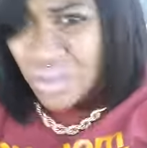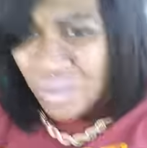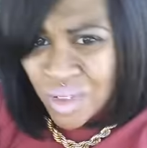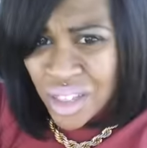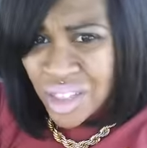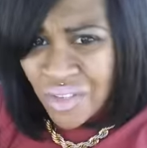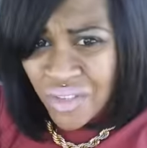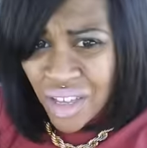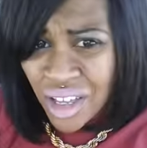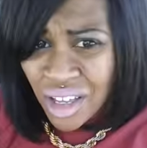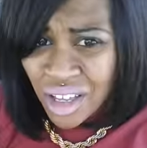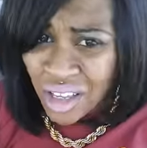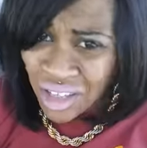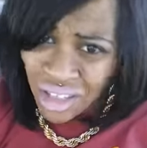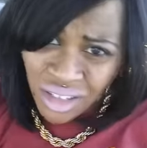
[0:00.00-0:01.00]
What the
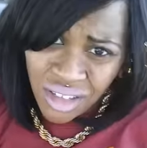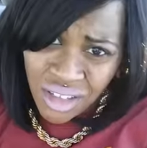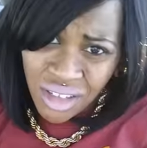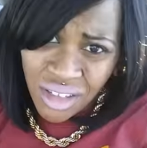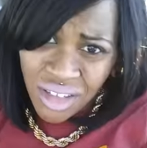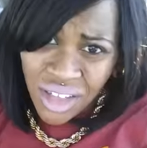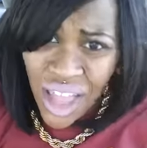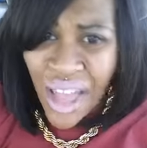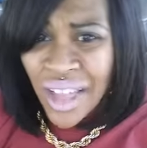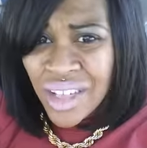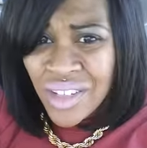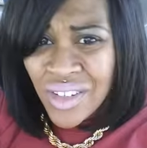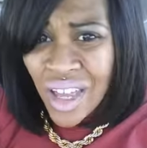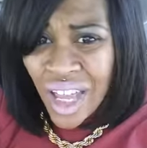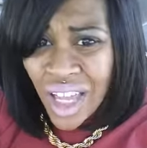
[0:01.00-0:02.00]
fuck? How
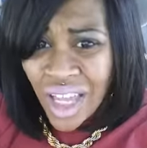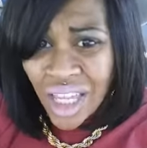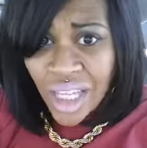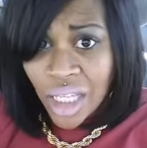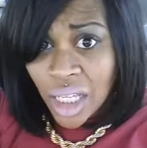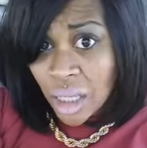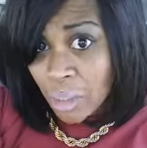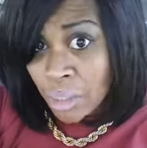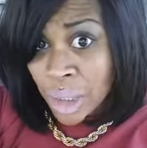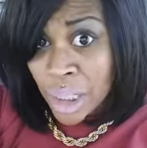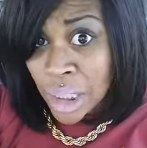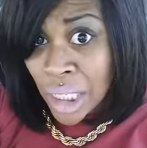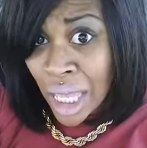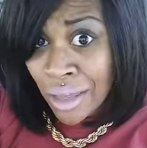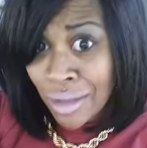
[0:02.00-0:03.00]
could you hate? Peace out,